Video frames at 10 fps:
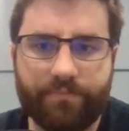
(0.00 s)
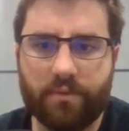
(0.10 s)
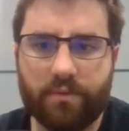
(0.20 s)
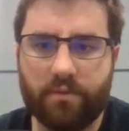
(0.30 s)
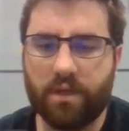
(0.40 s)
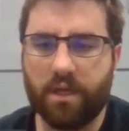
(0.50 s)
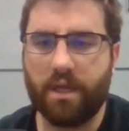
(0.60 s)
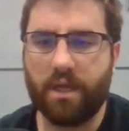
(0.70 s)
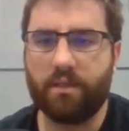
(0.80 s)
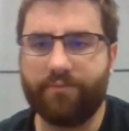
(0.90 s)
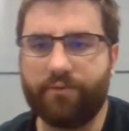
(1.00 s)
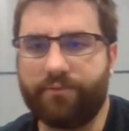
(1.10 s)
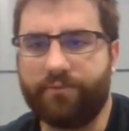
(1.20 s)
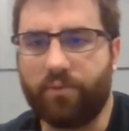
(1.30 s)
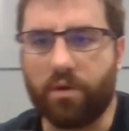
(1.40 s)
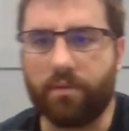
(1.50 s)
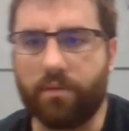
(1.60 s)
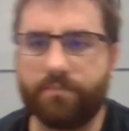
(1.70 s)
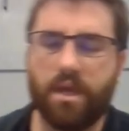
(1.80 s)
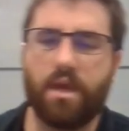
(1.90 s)
Look at a level 4,
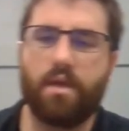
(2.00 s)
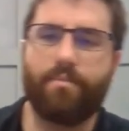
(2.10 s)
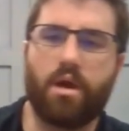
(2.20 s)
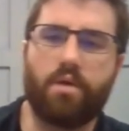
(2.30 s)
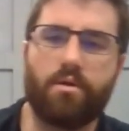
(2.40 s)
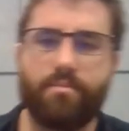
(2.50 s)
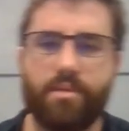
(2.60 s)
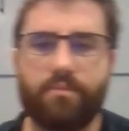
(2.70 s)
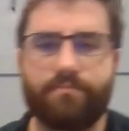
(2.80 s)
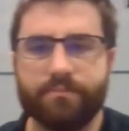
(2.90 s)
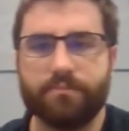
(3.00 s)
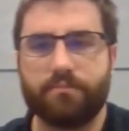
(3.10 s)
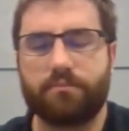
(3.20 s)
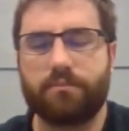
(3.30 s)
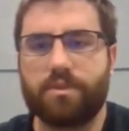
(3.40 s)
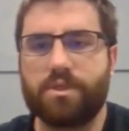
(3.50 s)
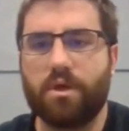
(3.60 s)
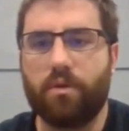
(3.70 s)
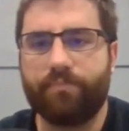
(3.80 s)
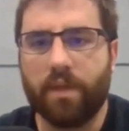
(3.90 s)
okay, a moderate bill.
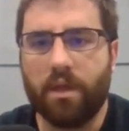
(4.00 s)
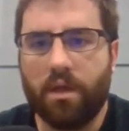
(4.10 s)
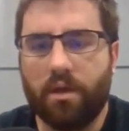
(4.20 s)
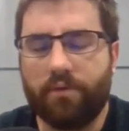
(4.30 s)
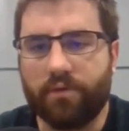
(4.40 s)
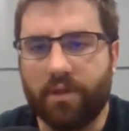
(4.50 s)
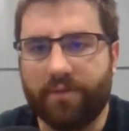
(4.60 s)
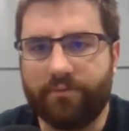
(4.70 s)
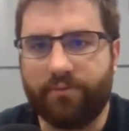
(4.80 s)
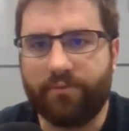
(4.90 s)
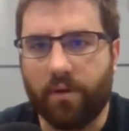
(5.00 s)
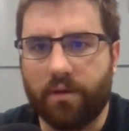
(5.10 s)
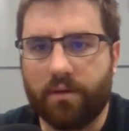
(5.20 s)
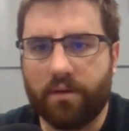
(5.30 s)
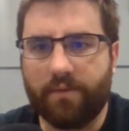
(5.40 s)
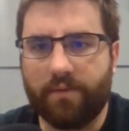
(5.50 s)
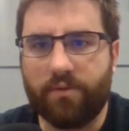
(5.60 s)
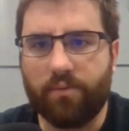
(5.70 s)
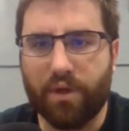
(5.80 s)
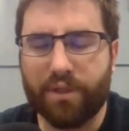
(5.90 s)
So for level 4, if
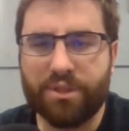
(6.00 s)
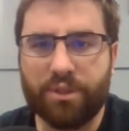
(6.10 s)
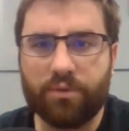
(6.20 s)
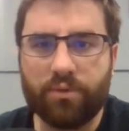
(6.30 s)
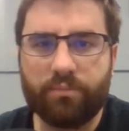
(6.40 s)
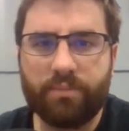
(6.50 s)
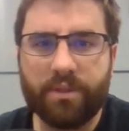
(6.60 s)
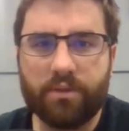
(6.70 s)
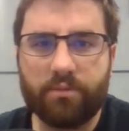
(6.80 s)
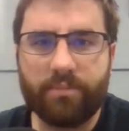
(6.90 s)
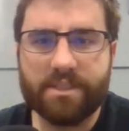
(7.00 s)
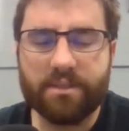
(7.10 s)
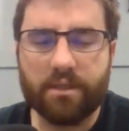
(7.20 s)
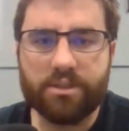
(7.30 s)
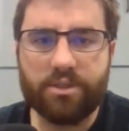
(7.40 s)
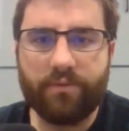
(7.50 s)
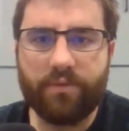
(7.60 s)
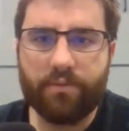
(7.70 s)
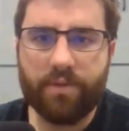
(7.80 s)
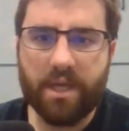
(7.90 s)
you want to bill based on 2 of
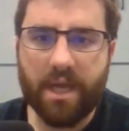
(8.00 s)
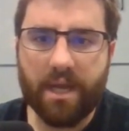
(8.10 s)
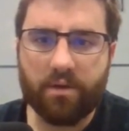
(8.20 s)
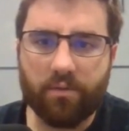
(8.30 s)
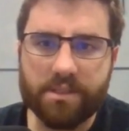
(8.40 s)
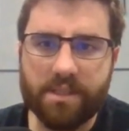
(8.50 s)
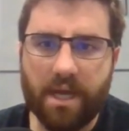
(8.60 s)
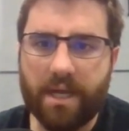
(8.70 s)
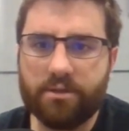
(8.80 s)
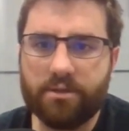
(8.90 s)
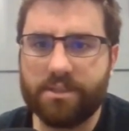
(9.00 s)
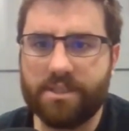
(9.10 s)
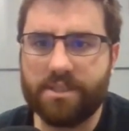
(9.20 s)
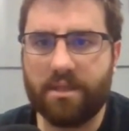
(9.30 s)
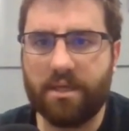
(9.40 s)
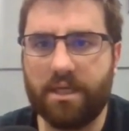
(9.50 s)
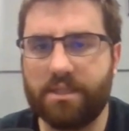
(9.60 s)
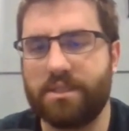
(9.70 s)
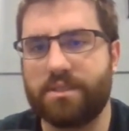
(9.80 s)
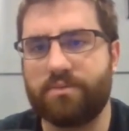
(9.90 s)
the 3 categories, I usually say the
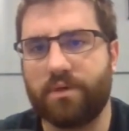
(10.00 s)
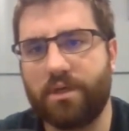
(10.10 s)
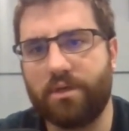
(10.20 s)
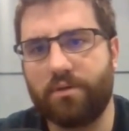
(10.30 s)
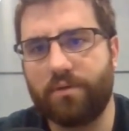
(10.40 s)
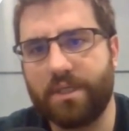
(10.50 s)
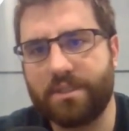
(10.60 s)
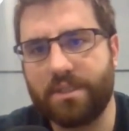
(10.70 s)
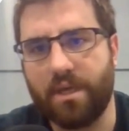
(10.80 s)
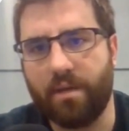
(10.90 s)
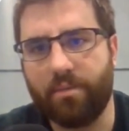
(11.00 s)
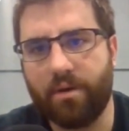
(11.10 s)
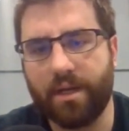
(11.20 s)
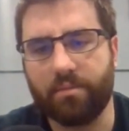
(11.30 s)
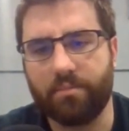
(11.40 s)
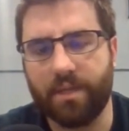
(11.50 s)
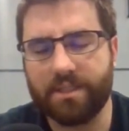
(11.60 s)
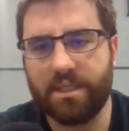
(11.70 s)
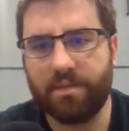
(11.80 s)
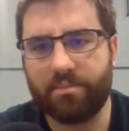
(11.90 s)
easiest one to do is the number and
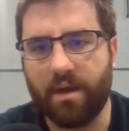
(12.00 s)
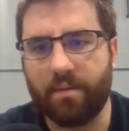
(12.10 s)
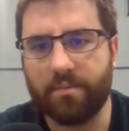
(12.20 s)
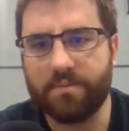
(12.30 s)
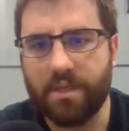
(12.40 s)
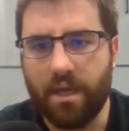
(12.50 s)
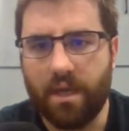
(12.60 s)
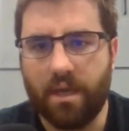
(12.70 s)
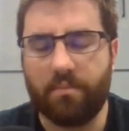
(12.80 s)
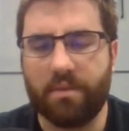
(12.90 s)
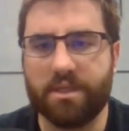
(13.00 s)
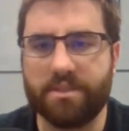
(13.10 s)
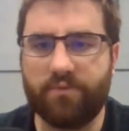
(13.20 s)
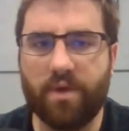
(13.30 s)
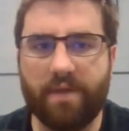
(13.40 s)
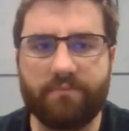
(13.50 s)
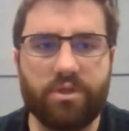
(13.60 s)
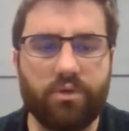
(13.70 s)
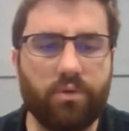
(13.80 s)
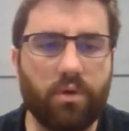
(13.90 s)
complexity of problems, because if you have
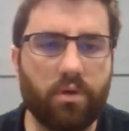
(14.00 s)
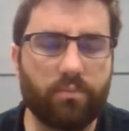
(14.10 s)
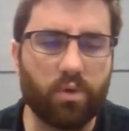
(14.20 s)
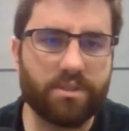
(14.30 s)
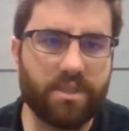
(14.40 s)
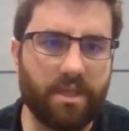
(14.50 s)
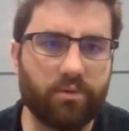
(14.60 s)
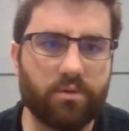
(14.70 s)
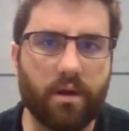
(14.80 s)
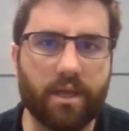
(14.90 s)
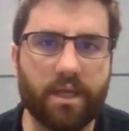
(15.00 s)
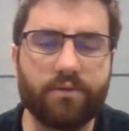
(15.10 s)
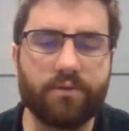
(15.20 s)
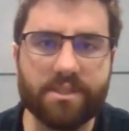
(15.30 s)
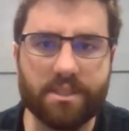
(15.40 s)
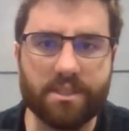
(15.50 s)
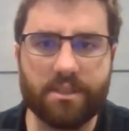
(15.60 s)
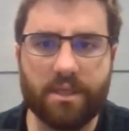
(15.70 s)
2 or more stable chronic illnesses,